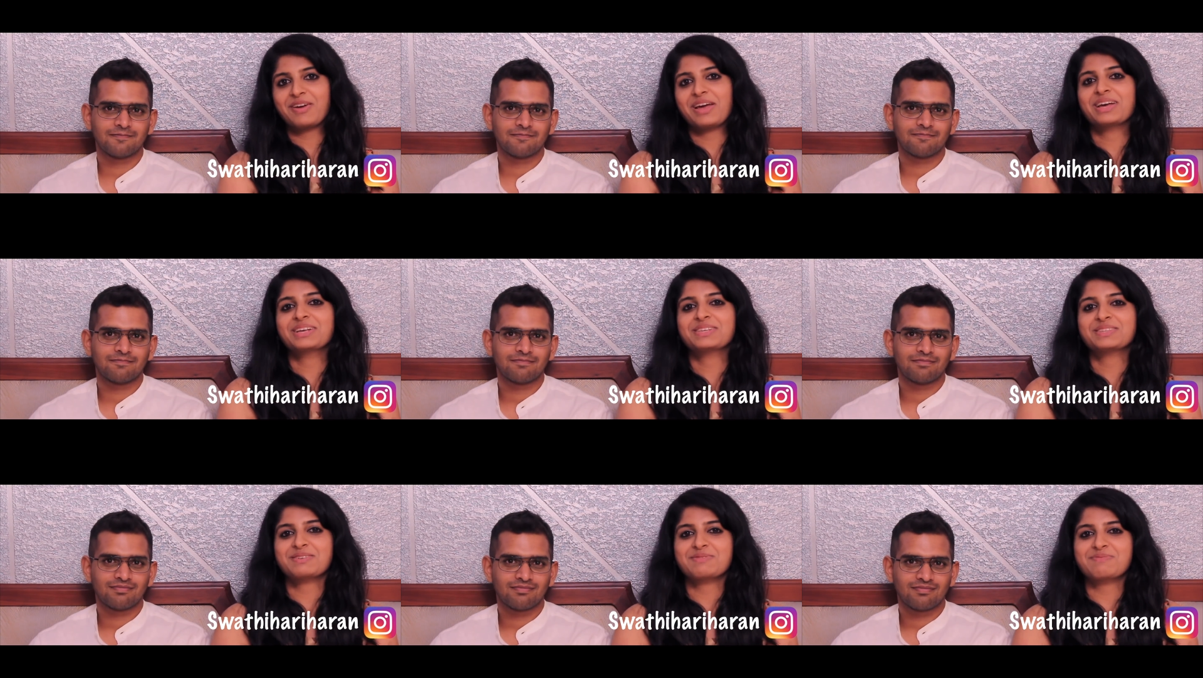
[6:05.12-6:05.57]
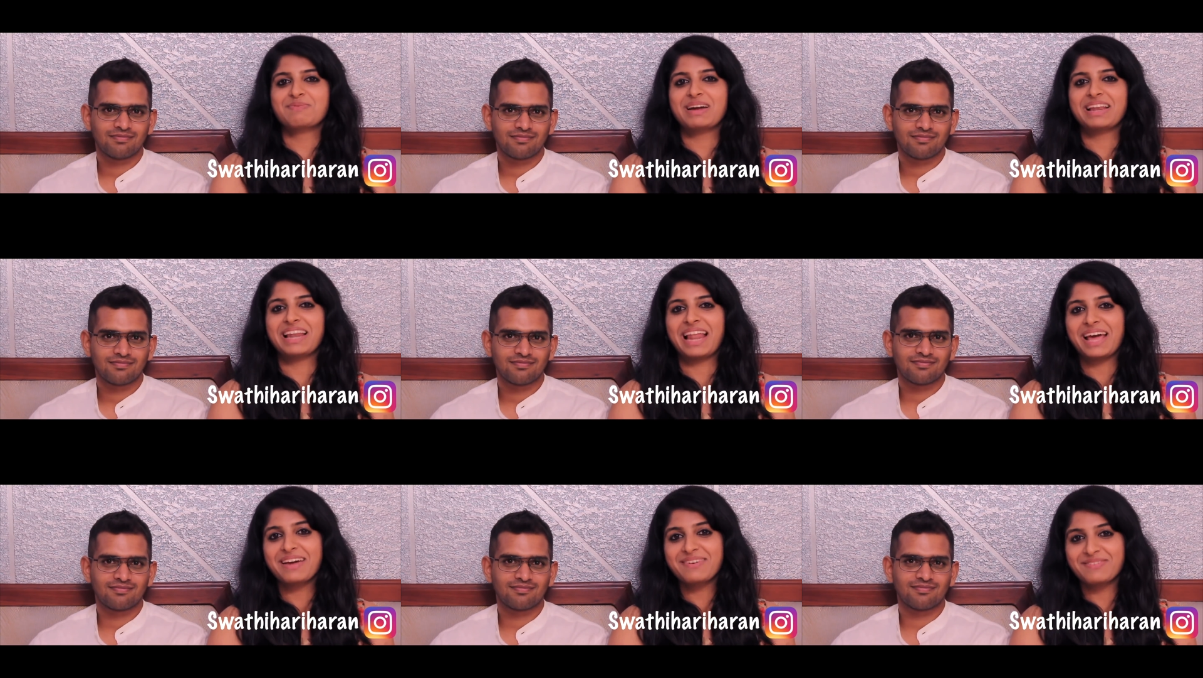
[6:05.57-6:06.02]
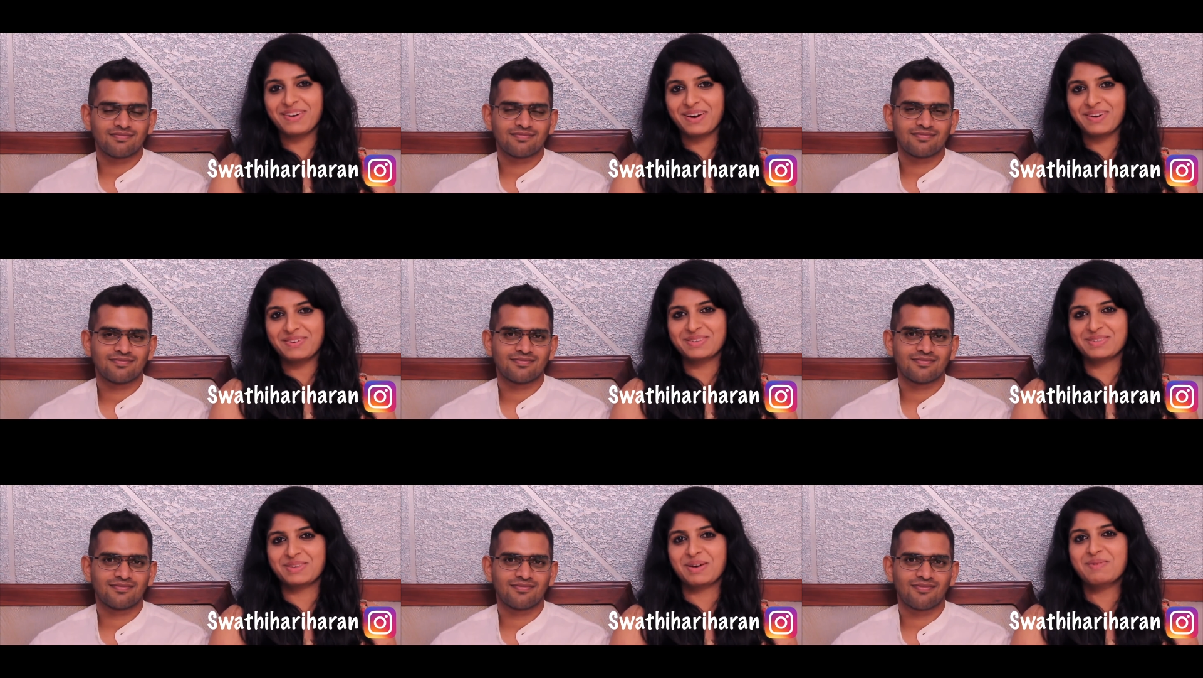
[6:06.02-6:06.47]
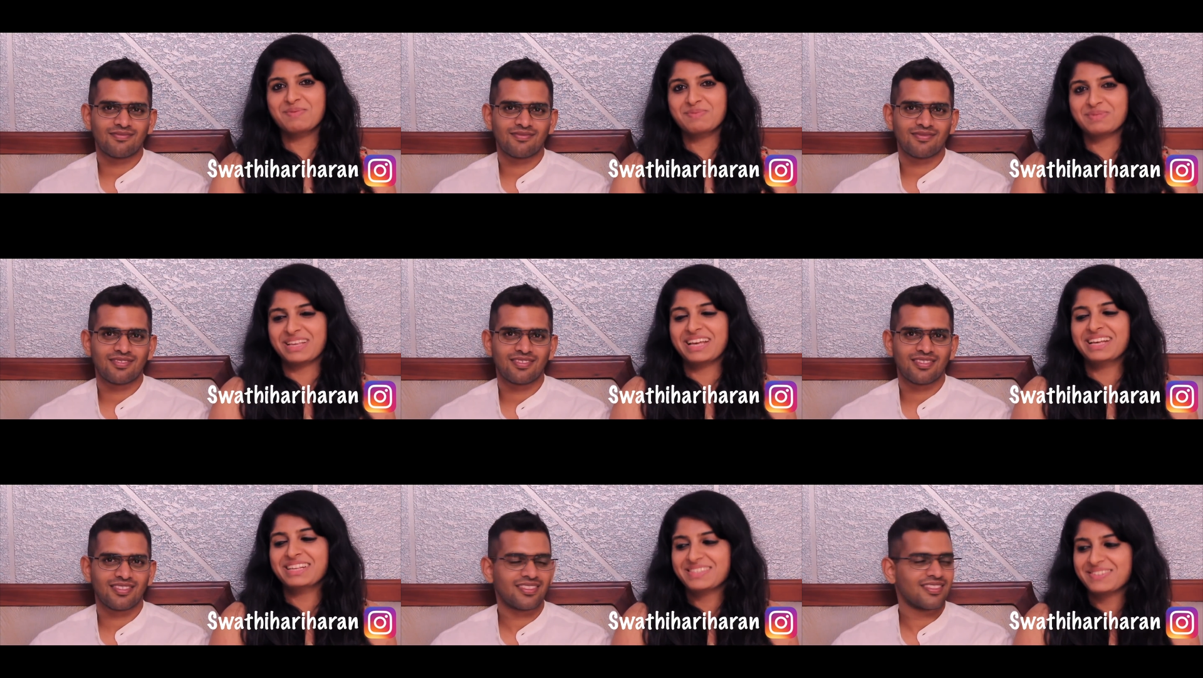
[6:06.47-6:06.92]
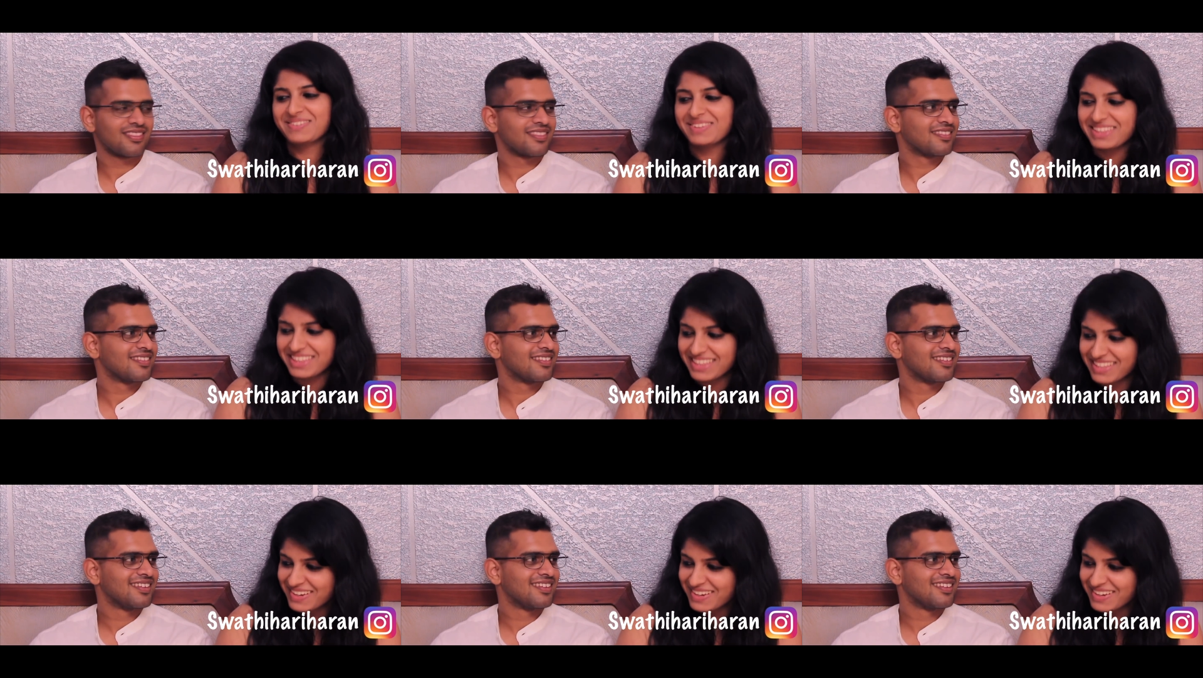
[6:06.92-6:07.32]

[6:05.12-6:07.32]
Speaker 1: phase of my life, I was obsessed